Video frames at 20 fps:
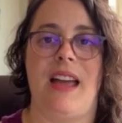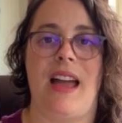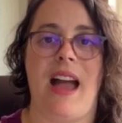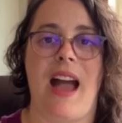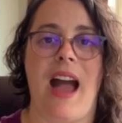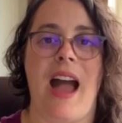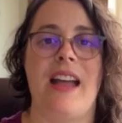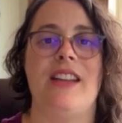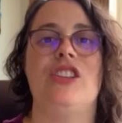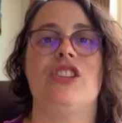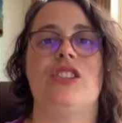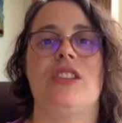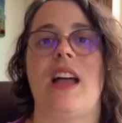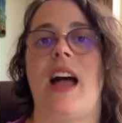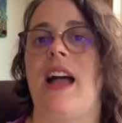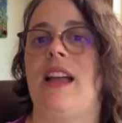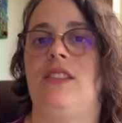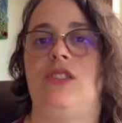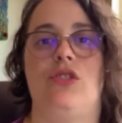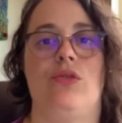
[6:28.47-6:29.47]
I
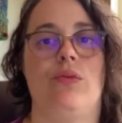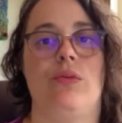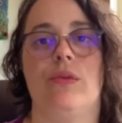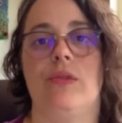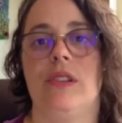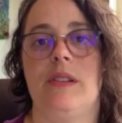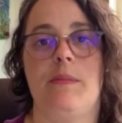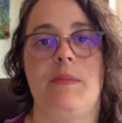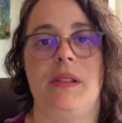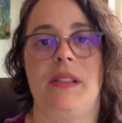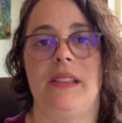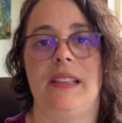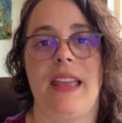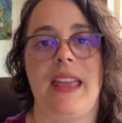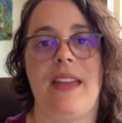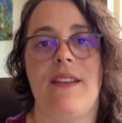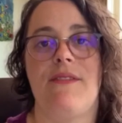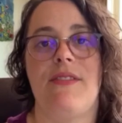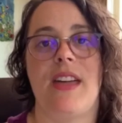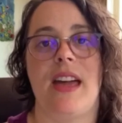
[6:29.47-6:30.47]
truly
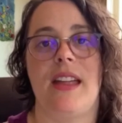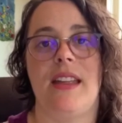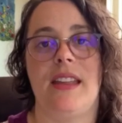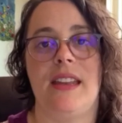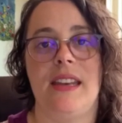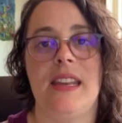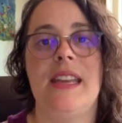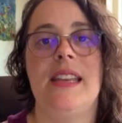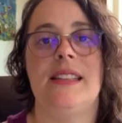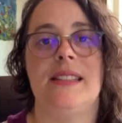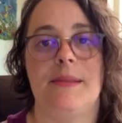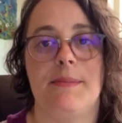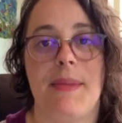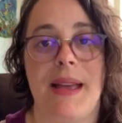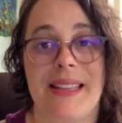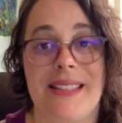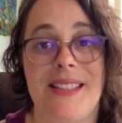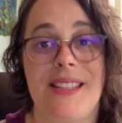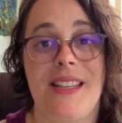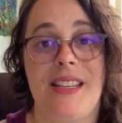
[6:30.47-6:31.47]
believe that in his
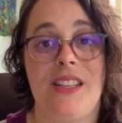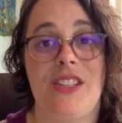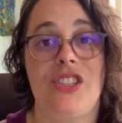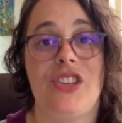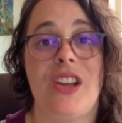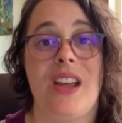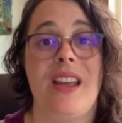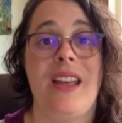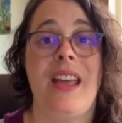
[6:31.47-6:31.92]
message,